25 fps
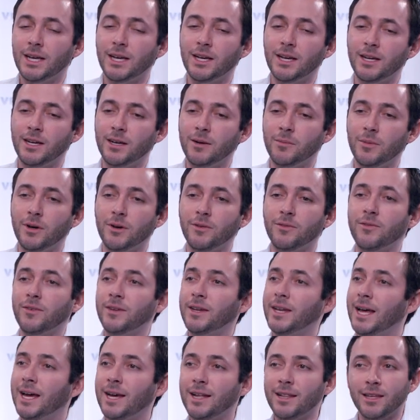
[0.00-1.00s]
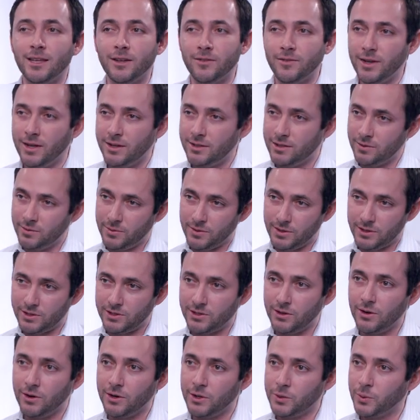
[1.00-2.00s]
um, a finale of Dancing with the
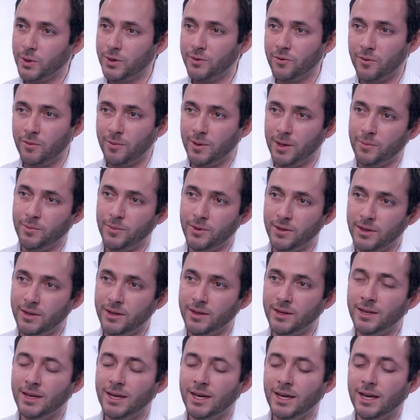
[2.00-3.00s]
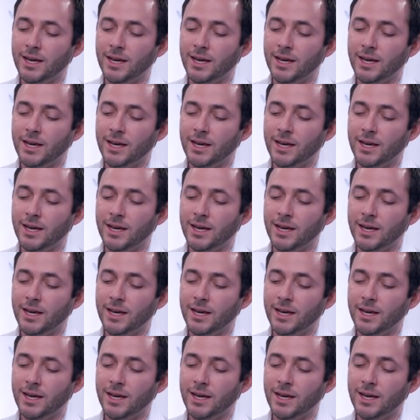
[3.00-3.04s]
Stars, whatever it might be,